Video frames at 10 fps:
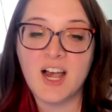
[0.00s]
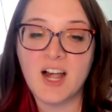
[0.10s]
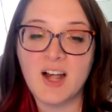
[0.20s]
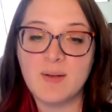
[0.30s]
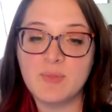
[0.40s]

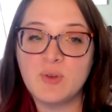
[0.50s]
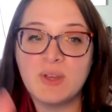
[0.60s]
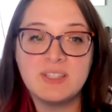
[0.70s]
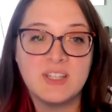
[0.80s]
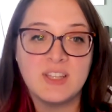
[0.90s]
um, you
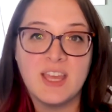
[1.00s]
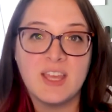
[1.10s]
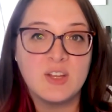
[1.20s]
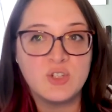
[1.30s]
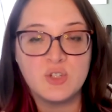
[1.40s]
get to
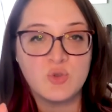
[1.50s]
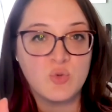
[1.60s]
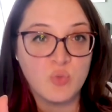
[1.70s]
like just